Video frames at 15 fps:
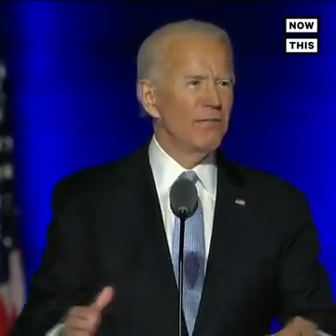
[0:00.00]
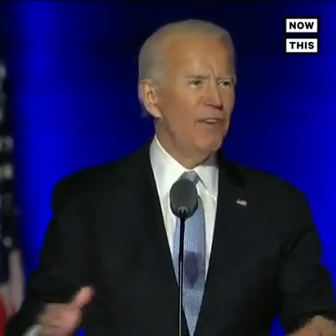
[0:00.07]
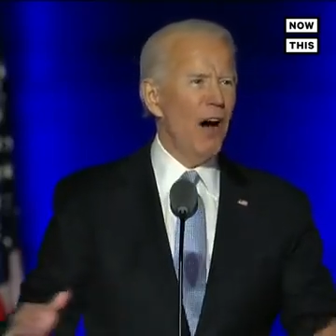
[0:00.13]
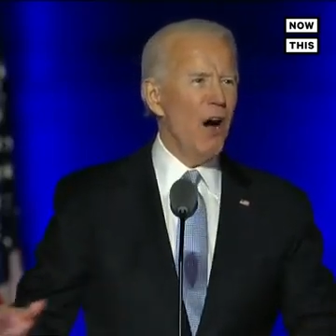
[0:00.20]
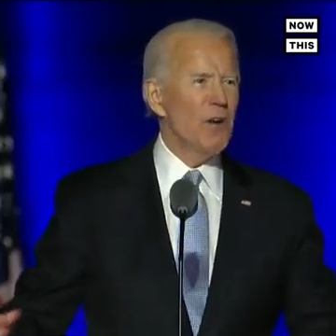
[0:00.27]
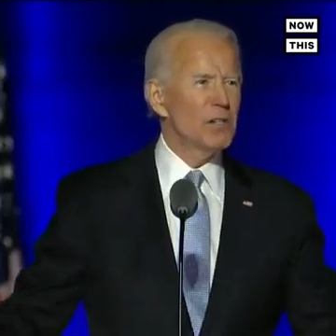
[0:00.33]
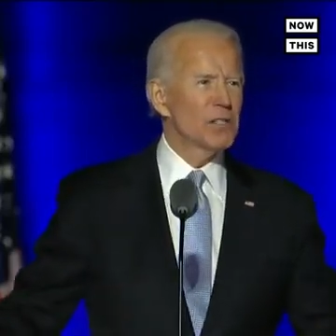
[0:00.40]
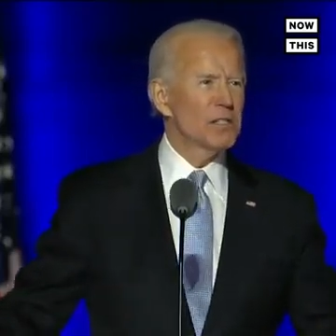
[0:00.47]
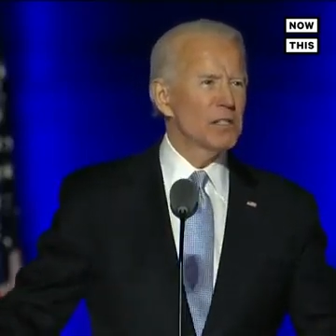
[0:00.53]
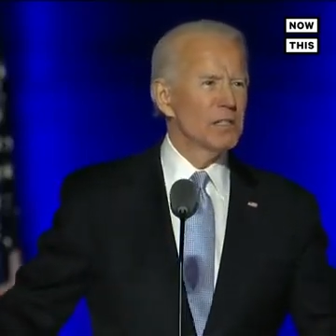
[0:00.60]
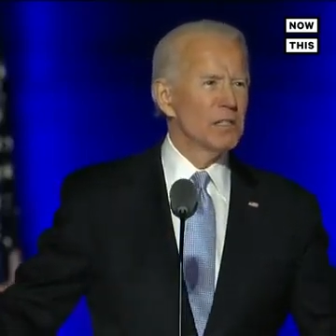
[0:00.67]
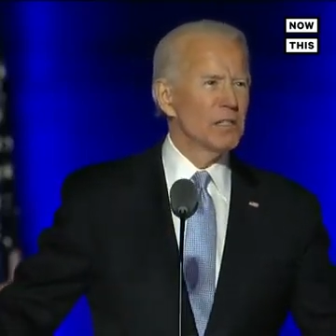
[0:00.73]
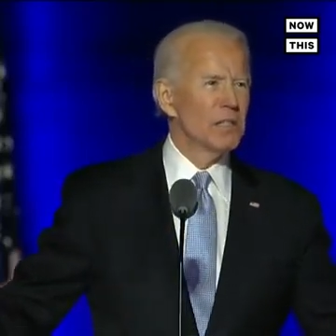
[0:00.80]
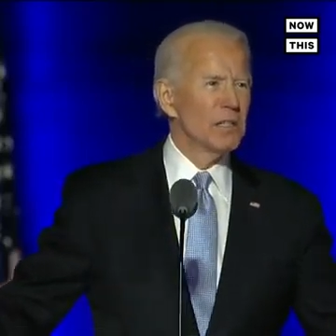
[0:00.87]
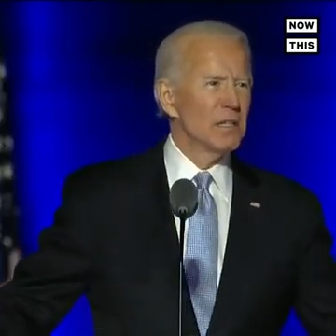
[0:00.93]
Folks,
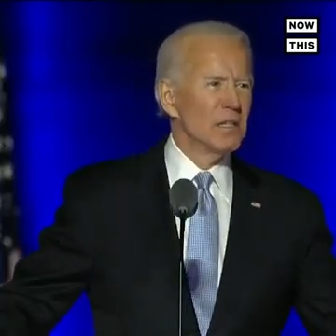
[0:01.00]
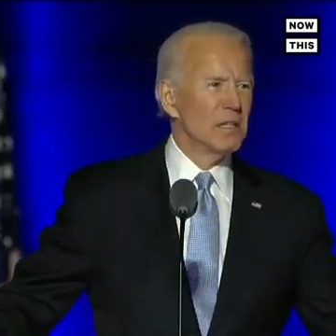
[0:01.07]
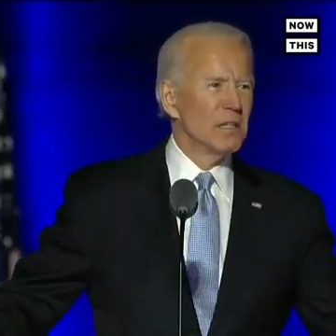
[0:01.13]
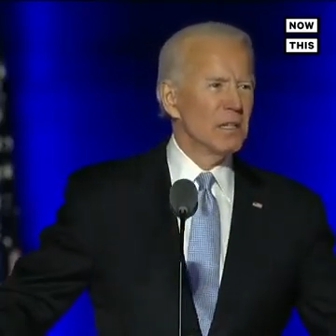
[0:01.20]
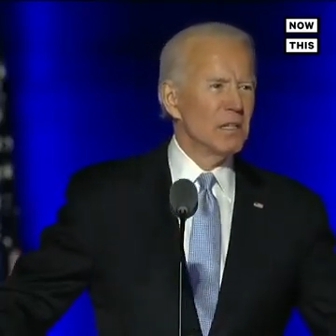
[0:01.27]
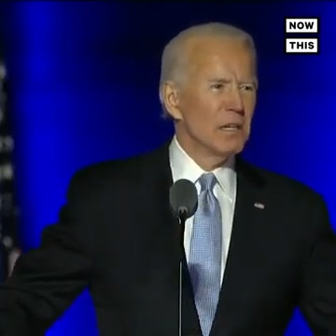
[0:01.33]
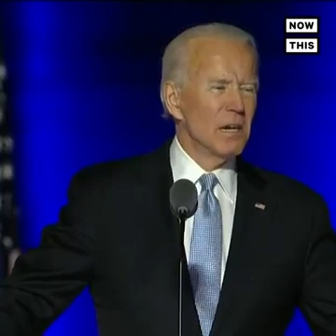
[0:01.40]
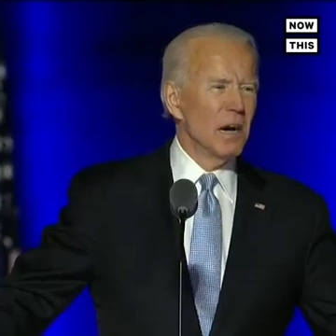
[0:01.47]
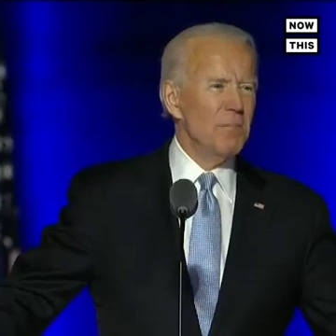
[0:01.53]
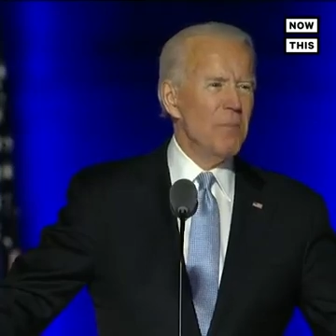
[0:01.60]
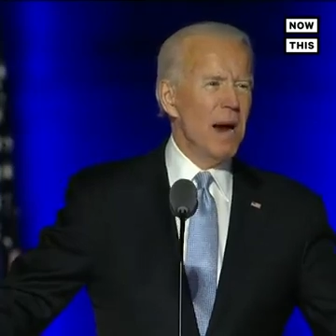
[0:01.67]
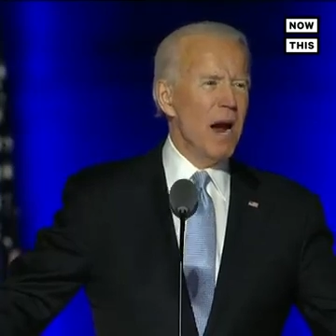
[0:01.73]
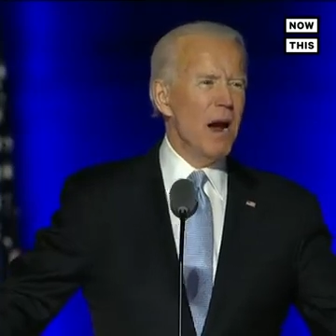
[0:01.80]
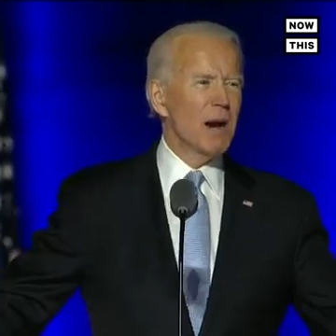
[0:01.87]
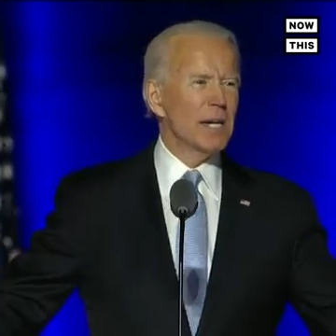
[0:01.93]

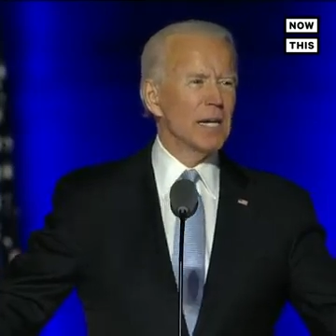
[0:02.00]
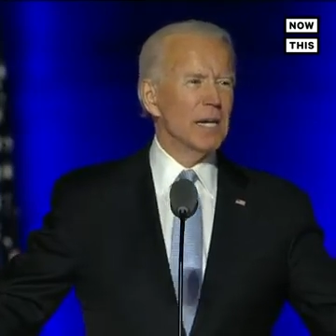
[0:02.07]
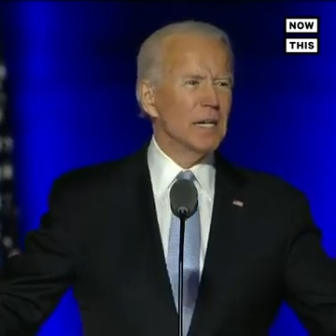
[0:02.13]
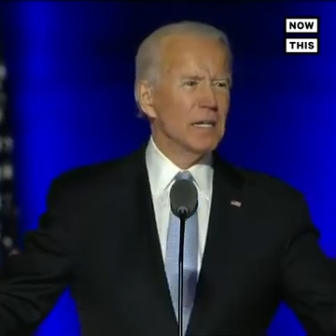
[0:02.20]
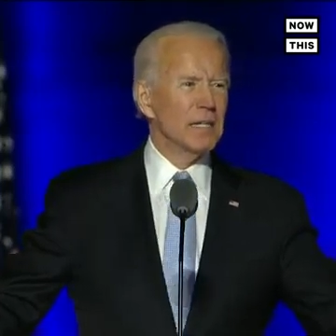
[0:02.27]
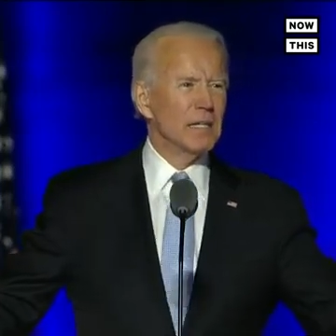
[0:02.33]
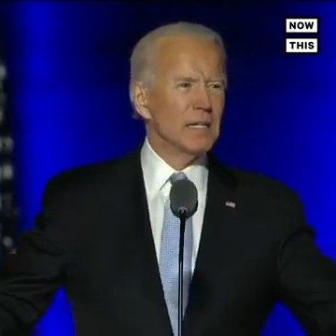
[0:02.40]
America